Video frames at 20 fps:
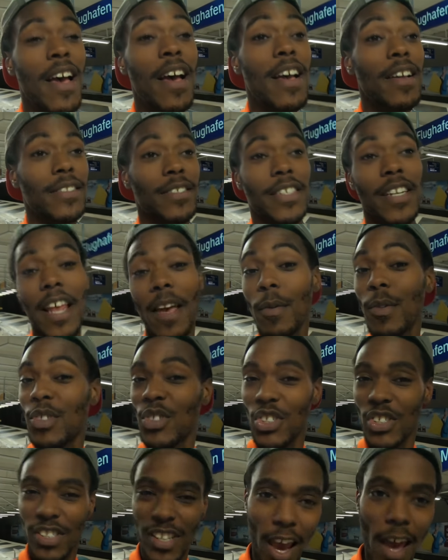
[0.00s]
today was
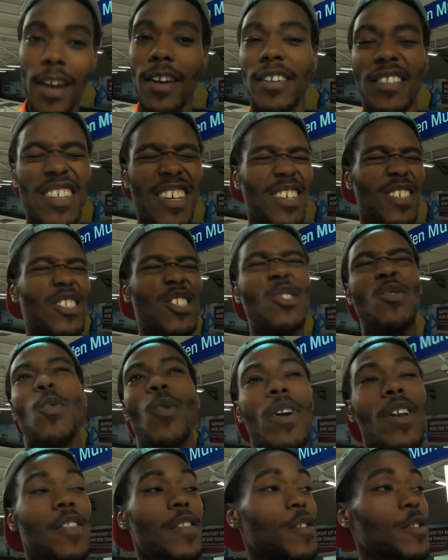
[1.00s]
just kind of like just
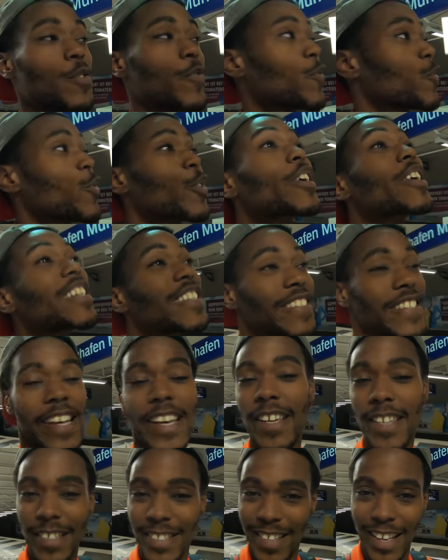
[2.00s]
one of those freaking
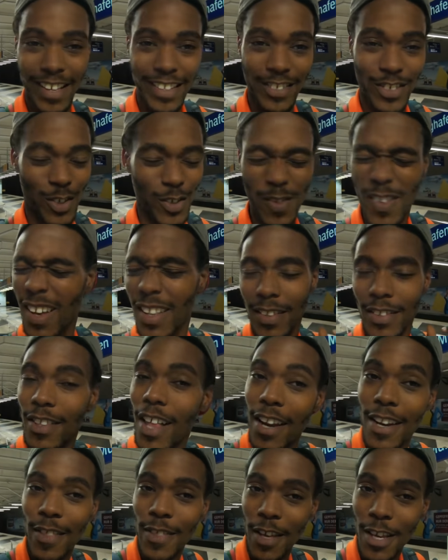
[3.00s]
days that just a
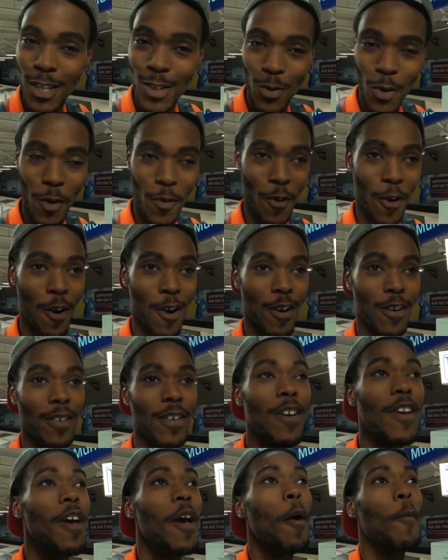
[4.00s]
lot of things went wrong.
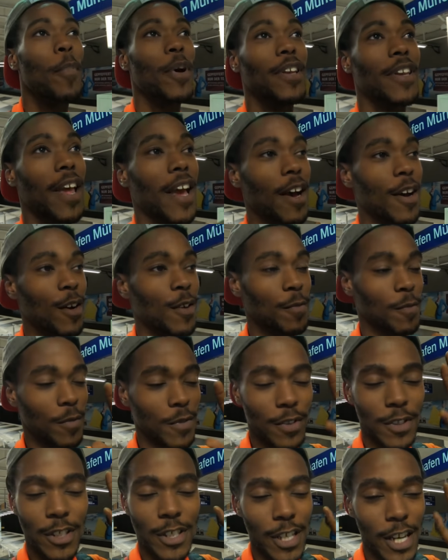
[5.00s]
But now
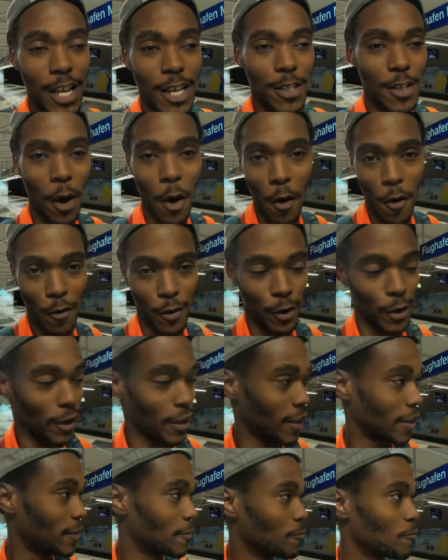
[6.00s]
today's over,
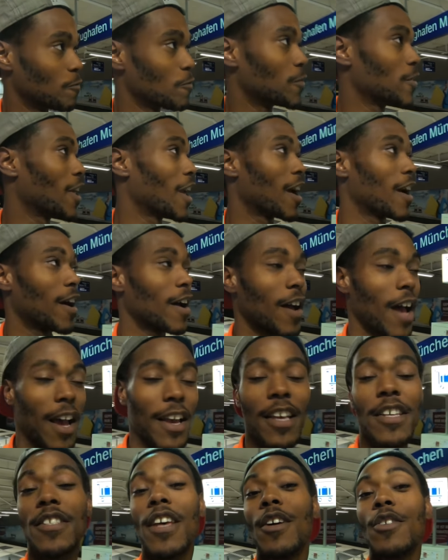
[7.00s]
and yeah, I
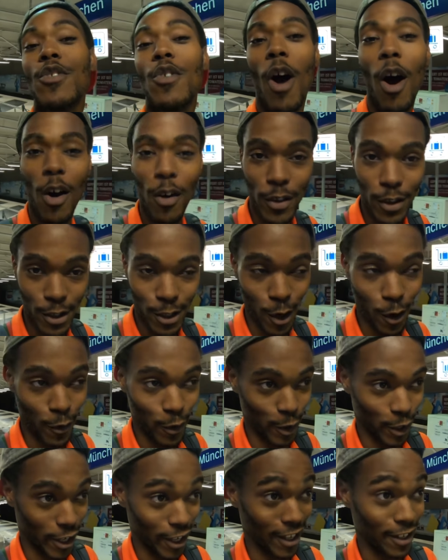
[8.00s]
guess I'll do all this
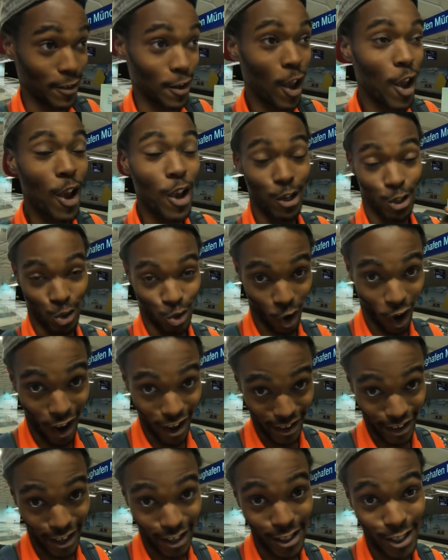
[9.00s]
over again, try
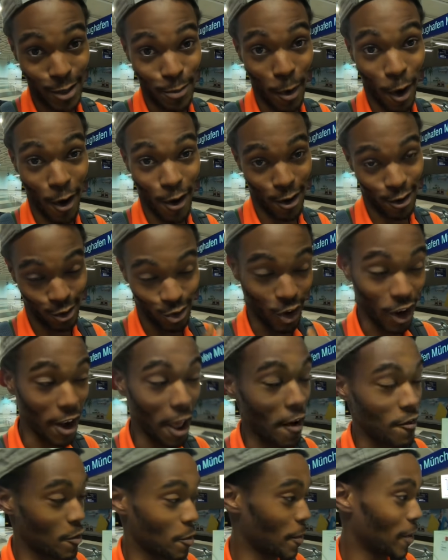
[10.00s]
again tomorrow, try to
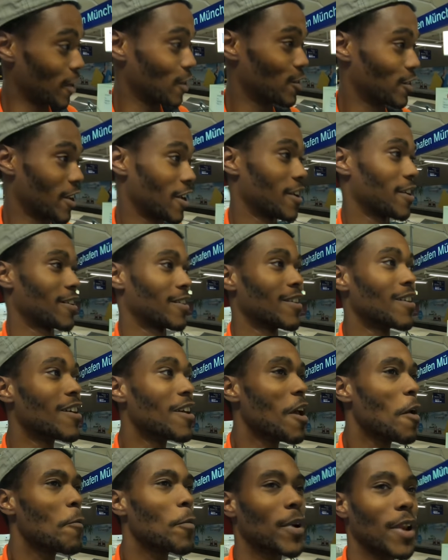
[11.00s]
have a better day.
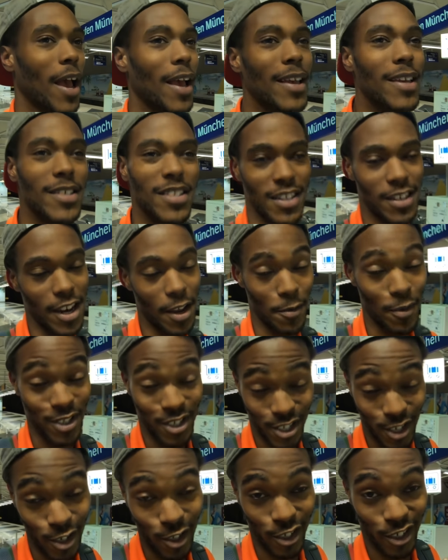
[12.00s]
But I guess today was
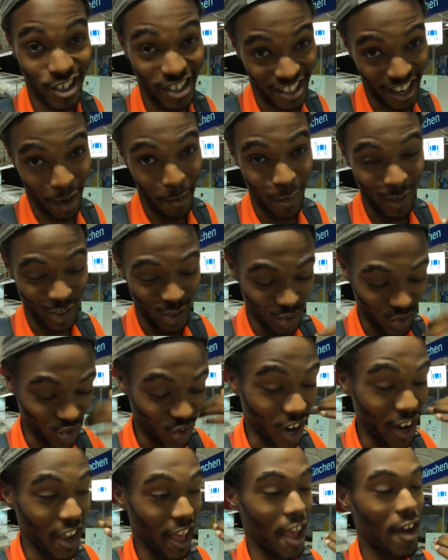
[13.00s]
still a good day, but just
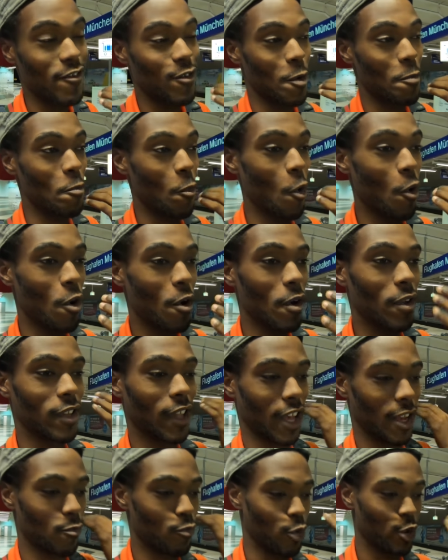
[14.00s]
try to have a more
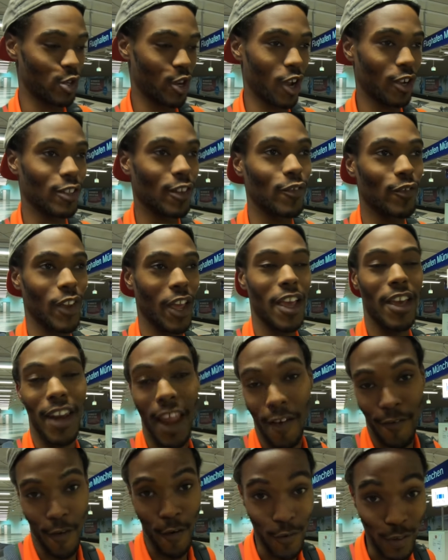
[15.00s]
like productive day and
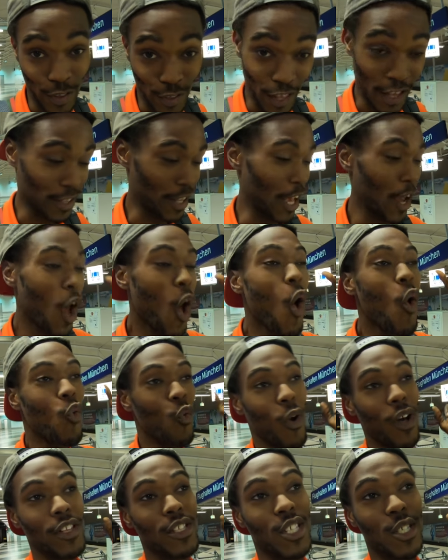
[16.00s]
have everything like
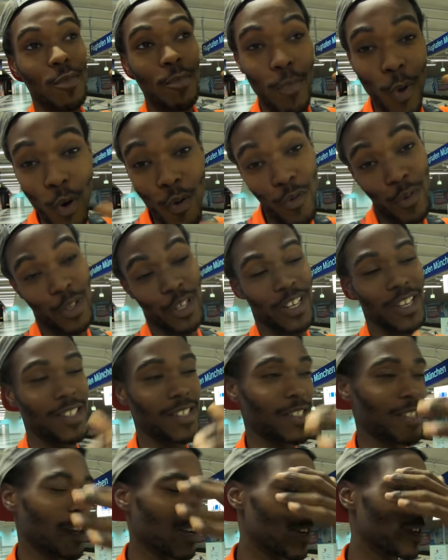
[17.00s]
run smoothly
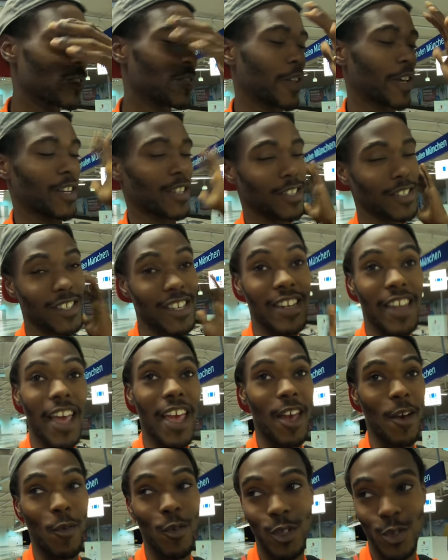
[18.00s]
instead of like
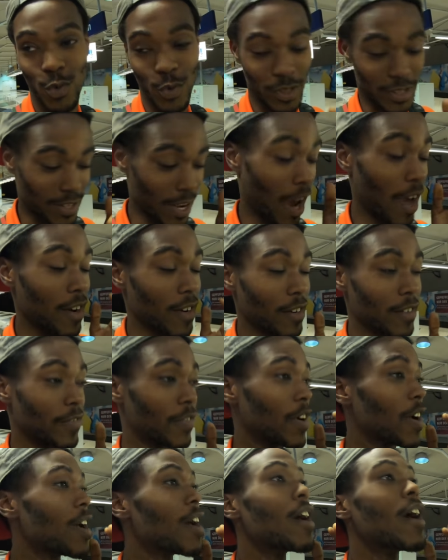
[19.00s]
today, which was kind
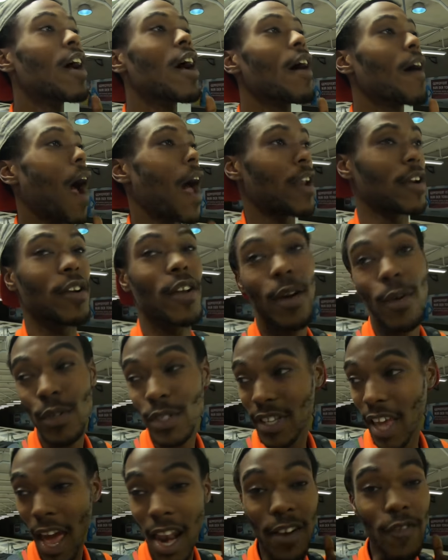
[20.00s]
of, I don't know, it
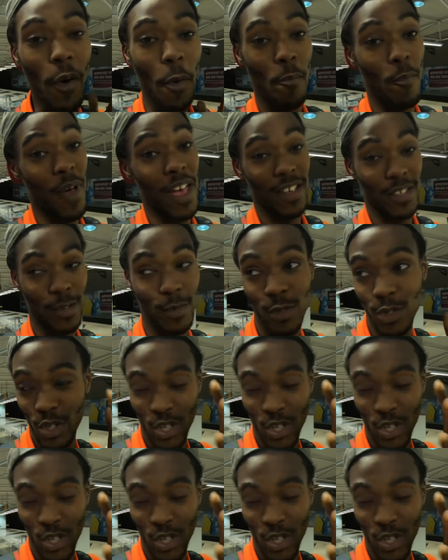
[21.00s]
was kind of a mess. It was